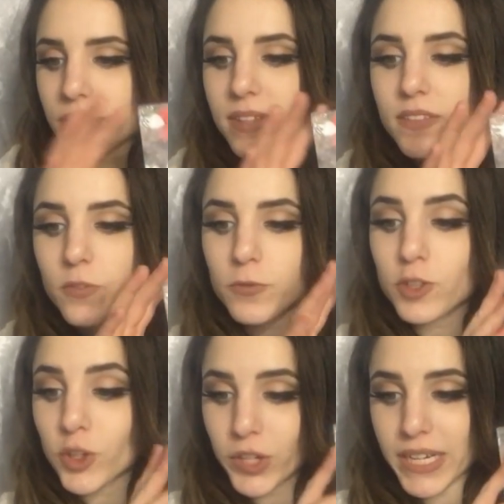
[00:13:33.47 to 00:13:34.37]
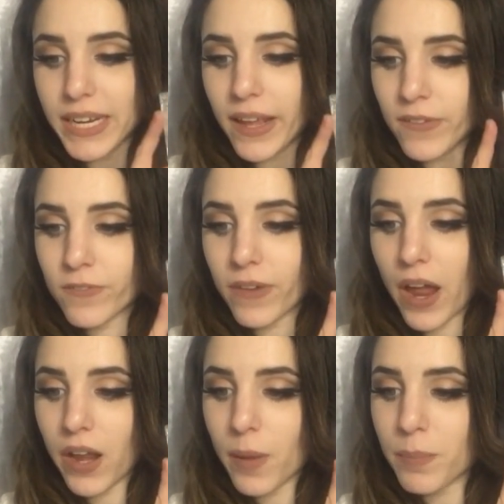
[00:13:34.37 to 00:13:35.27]
This flirty and
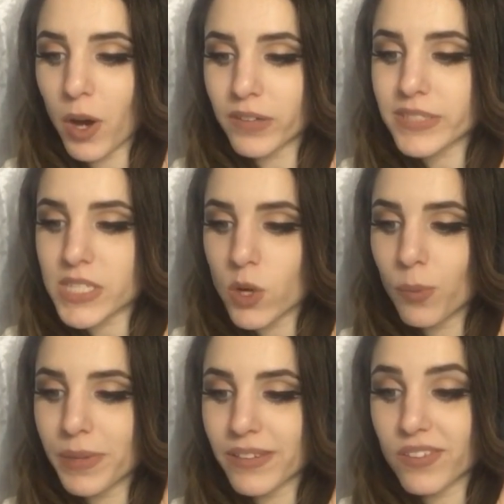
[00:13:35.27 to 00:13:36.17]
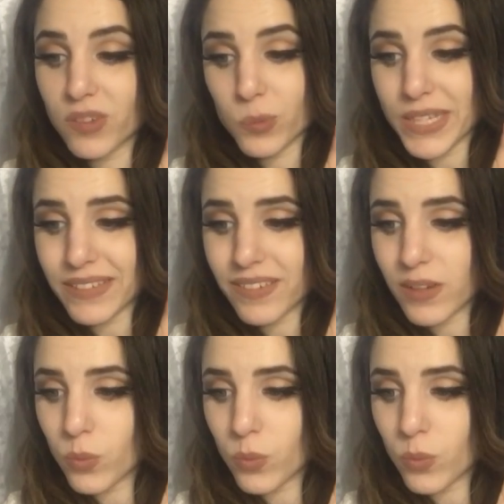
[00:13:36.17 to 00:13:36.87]
fun bar soap is sweet